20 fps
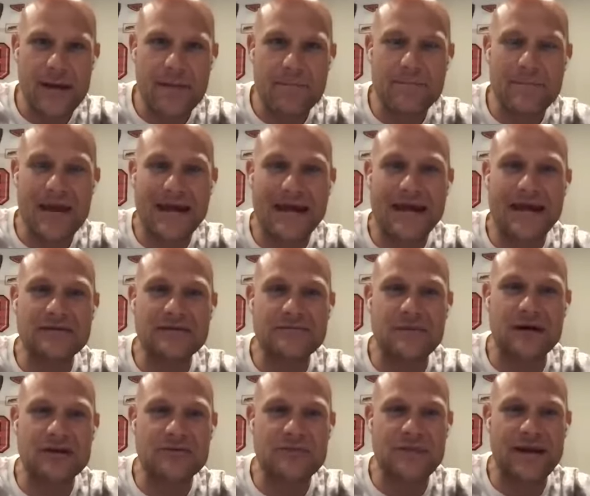Making as
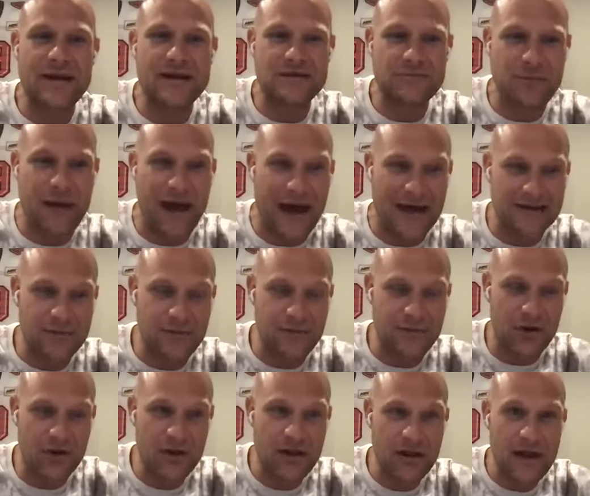much money as
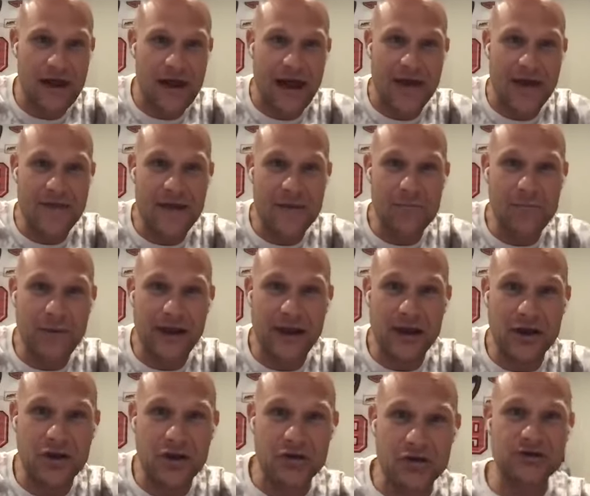possible and then being
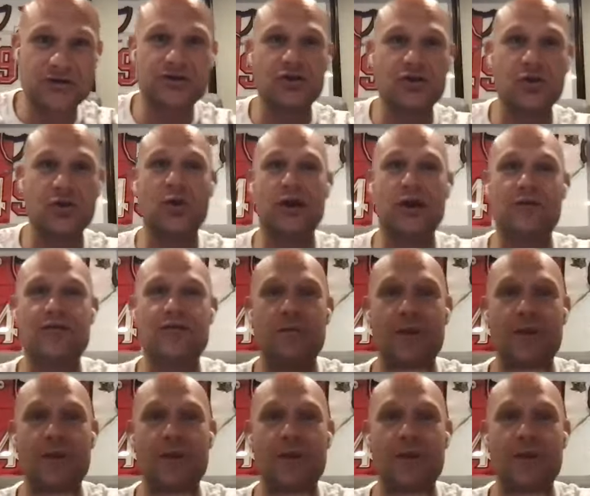a good steward of the